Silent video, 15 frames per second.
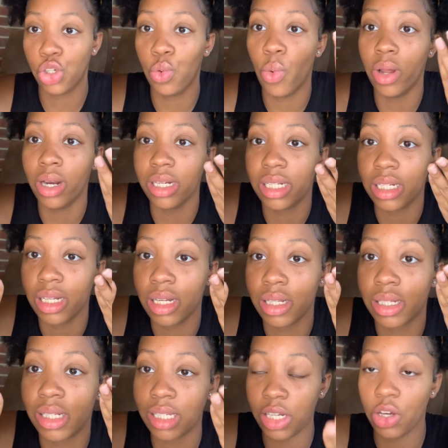You want it to
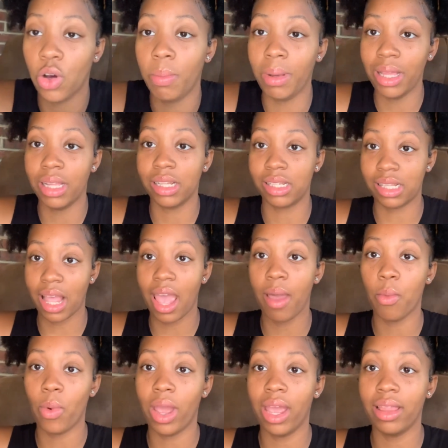still be the same
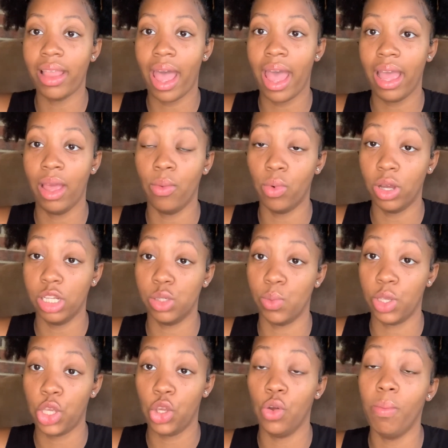way that it was
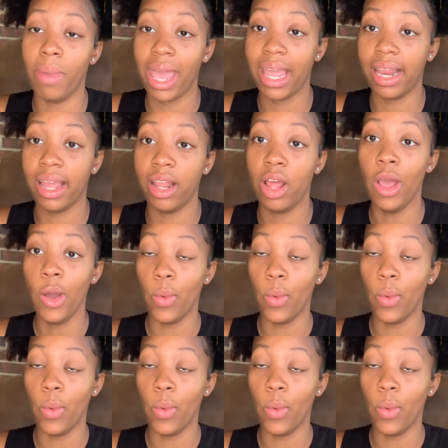when you made it,